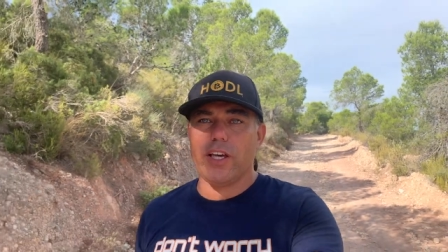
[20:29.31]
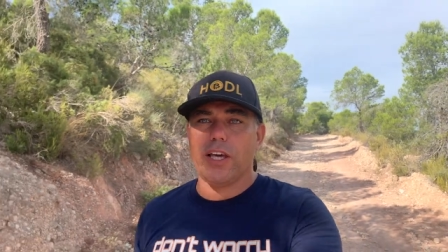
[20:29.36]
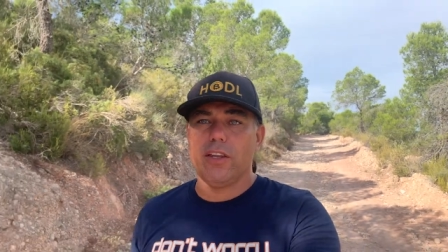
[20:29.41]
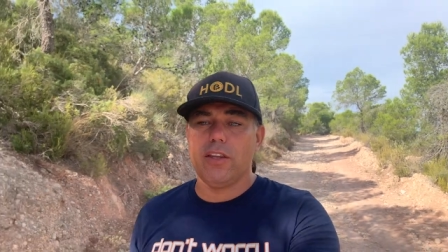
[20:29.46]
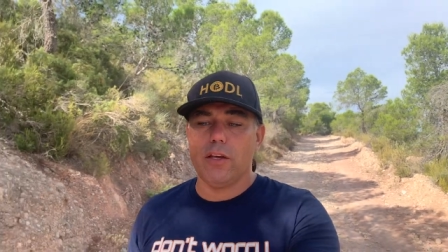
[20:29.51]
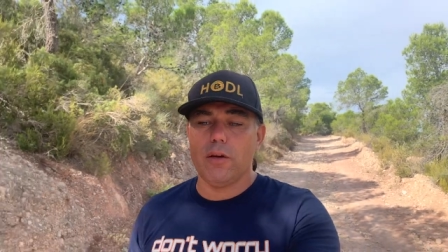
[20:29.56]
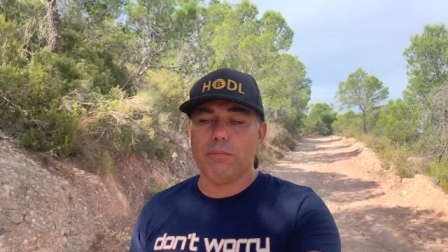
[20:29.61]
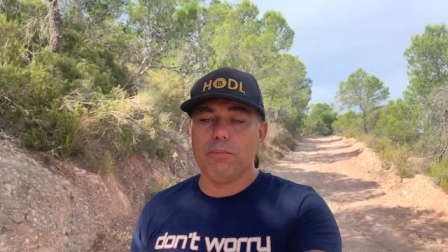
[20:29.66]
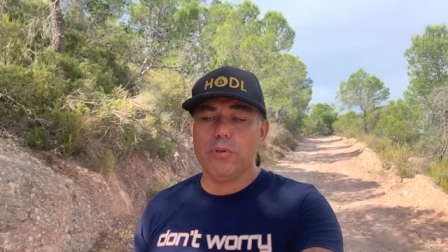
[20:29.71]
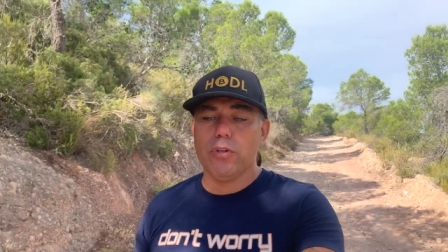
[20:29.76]
and
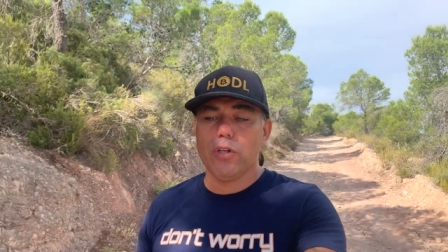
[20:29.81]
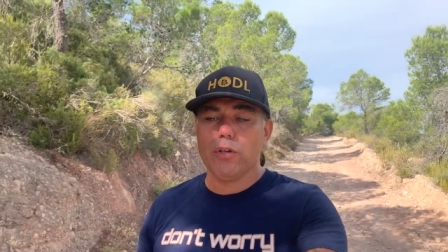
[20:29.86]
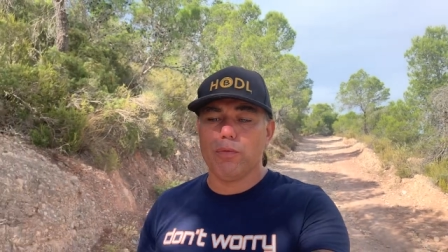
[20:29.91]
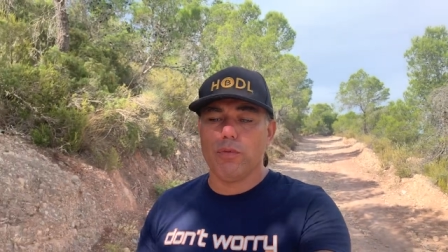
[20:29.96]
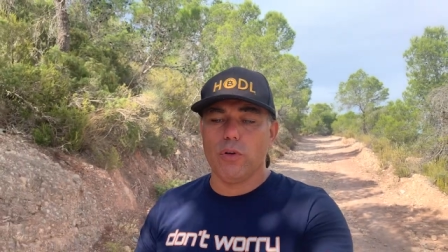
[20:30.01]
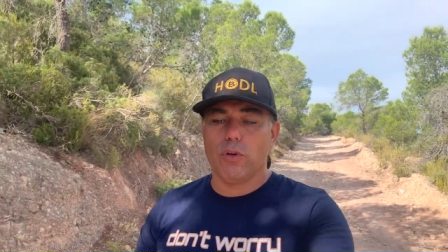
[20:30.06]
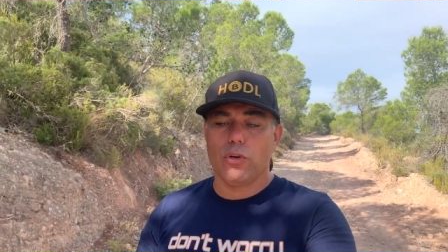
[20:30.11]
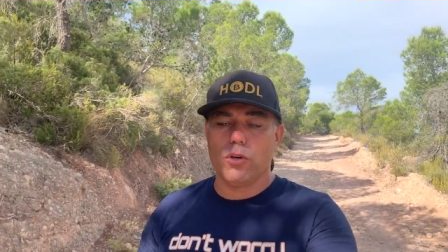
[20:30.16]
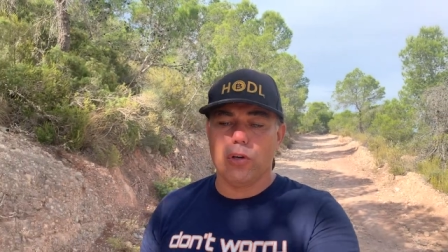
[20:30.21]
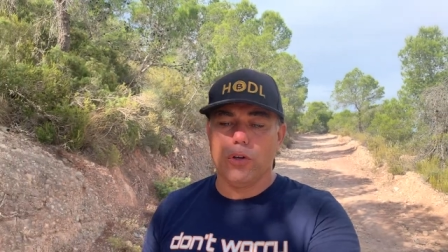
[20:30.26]
a
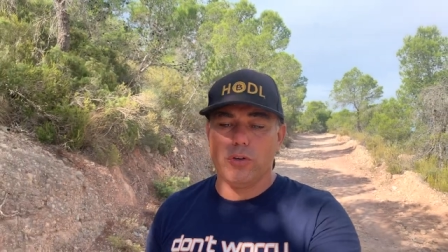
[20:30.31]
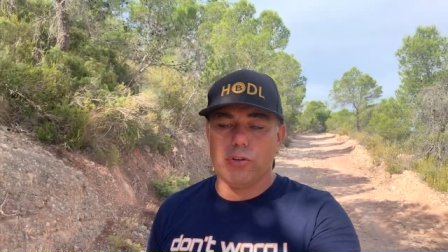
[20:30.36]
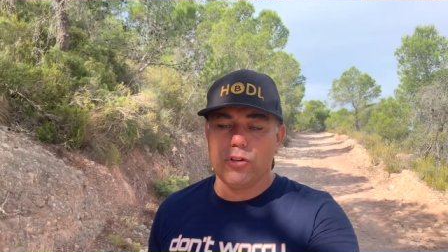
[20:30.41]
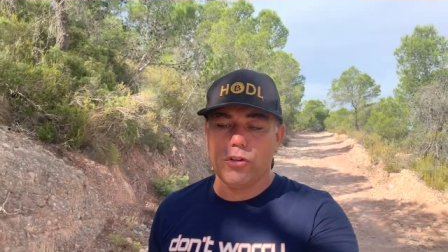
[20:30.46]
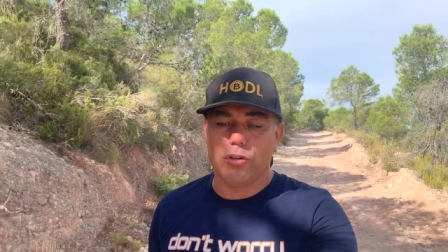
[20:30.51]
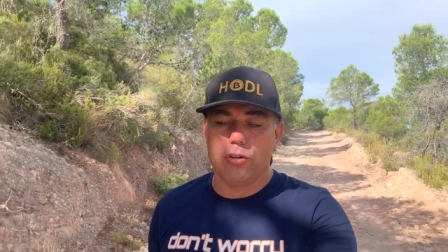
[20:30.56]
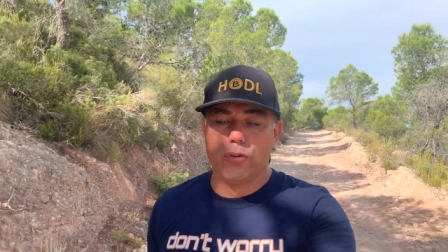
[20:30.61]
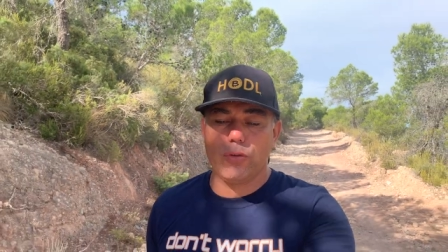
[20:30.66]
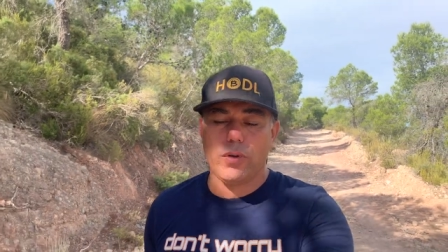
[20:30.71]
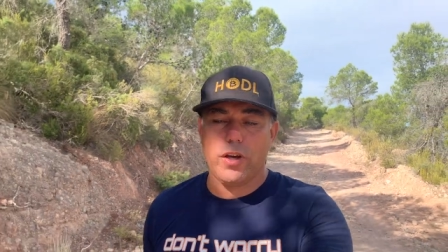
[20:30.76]
beautiful
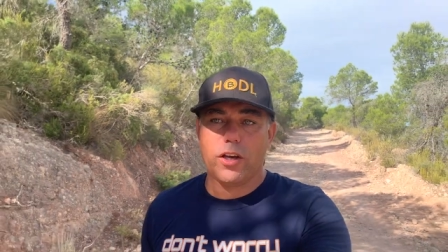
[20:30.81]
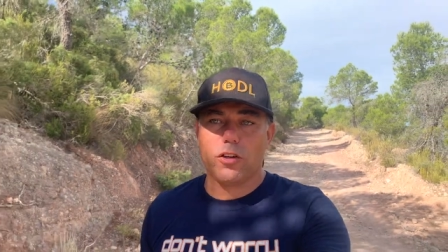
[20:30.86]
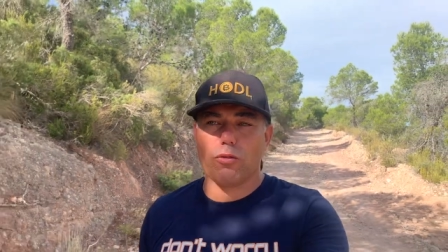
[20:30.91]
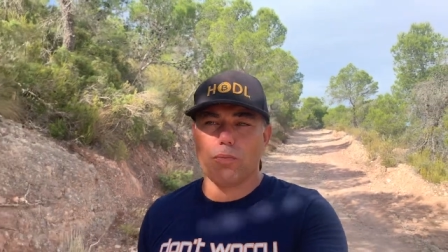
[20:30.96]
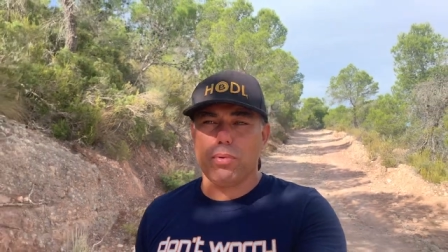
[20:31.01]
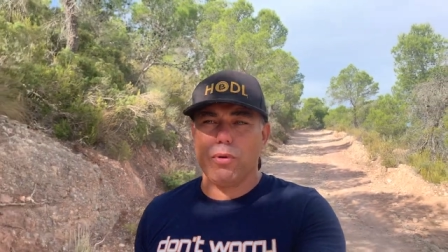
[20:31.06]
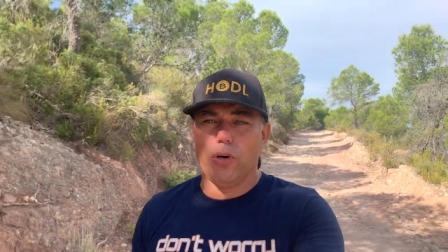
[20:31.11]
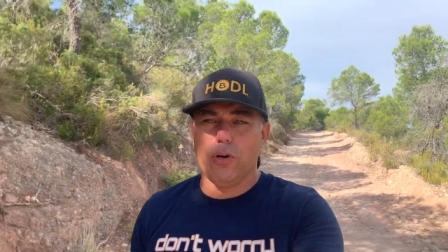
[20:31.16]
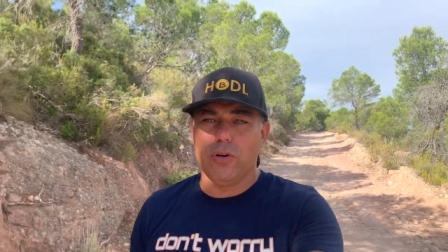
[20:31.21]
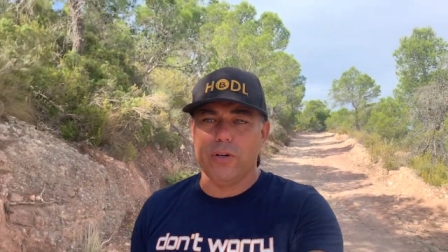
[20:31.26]
culture to
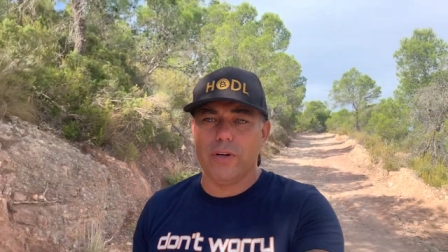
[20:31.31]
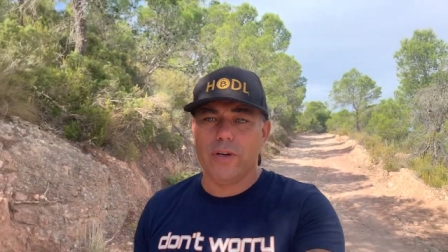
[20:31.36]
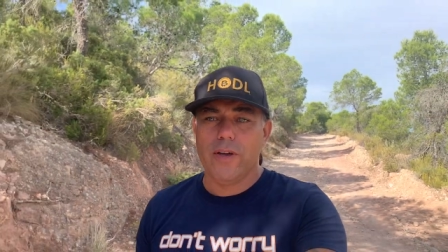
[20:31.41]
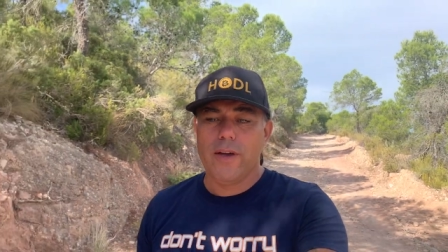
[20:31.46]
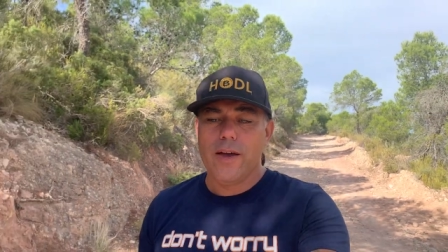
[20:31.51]
explore.